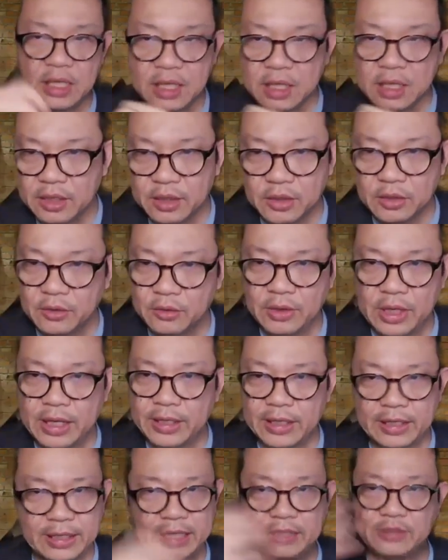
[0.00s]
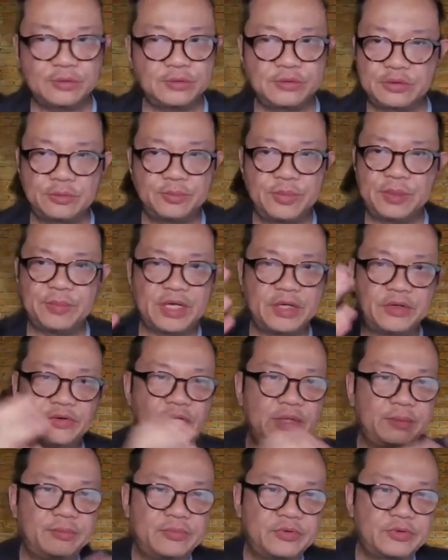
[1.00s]
and that's also been my
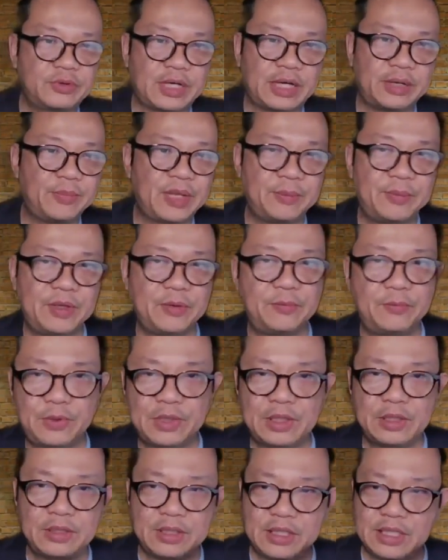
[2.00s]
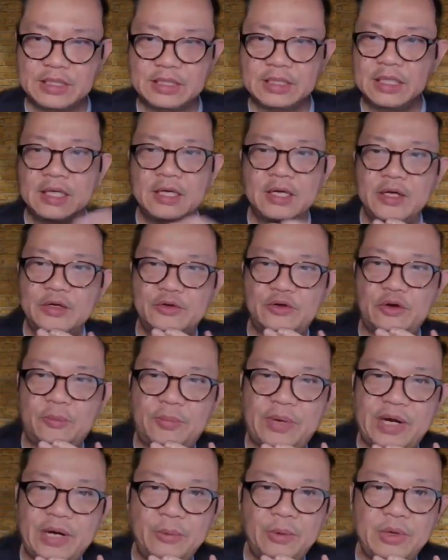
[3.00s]
dream. So I maybe will just drop
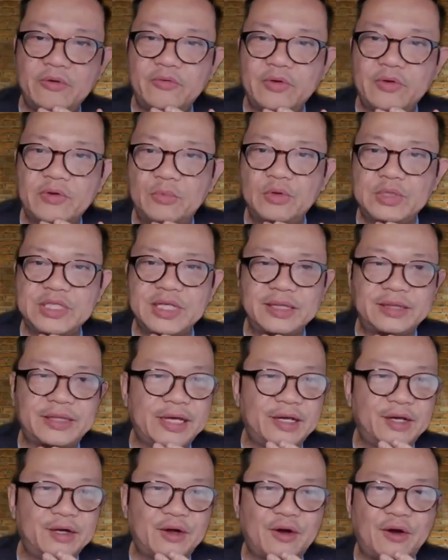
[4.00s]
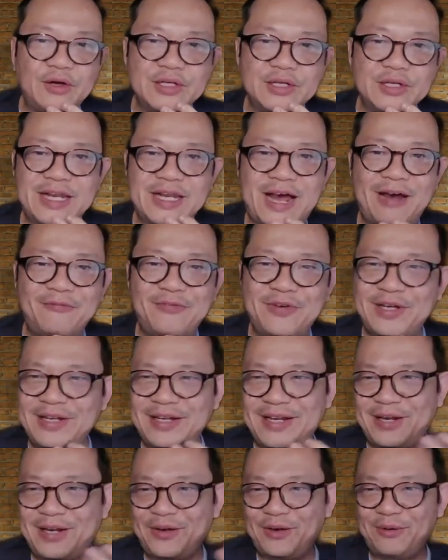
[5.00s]
by one of the MOOCs and take a course in Harvard,
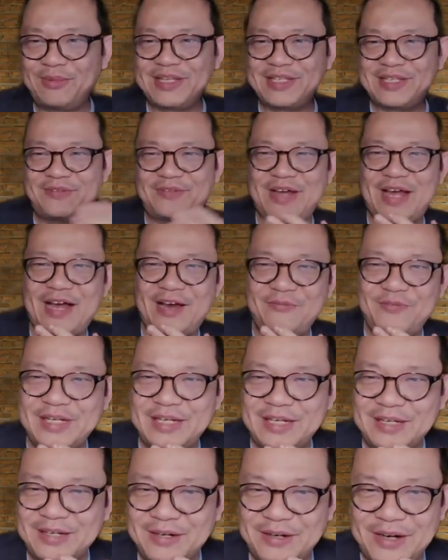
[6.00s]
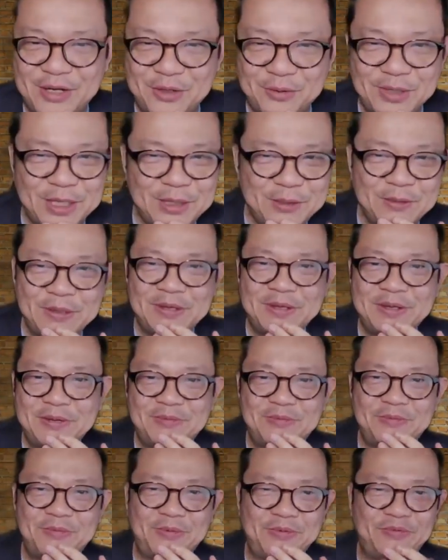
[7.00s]
and I call myself a Harvard graduate with a